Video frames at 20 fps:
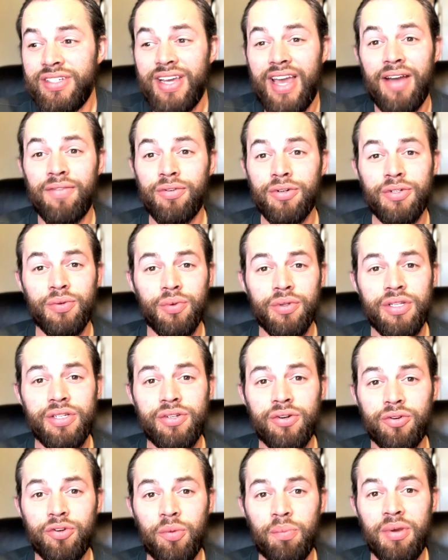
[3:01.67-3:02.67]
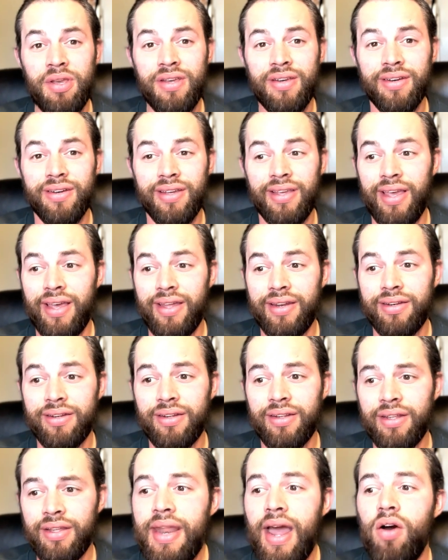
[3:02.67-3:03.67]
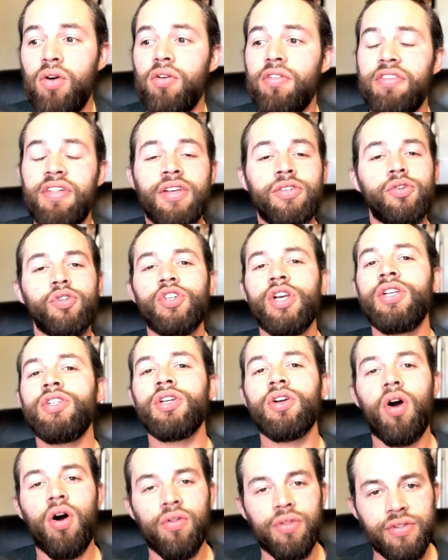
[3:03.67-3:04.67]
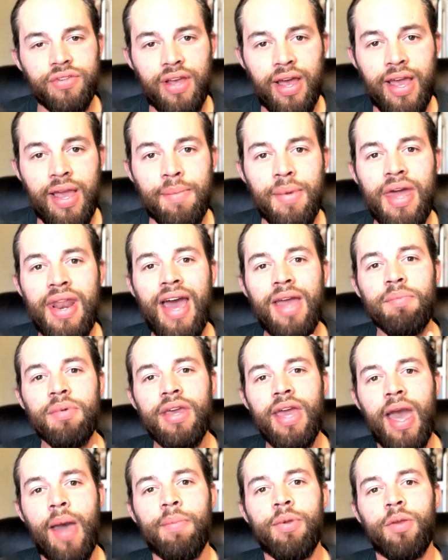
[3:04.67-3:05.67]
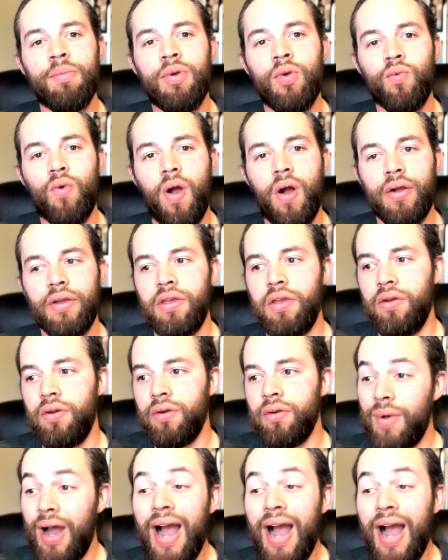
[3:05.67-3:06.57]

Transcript: to ever really turn to Pika again. Now, things are changing all the time, and I'd be happy to be wrong here.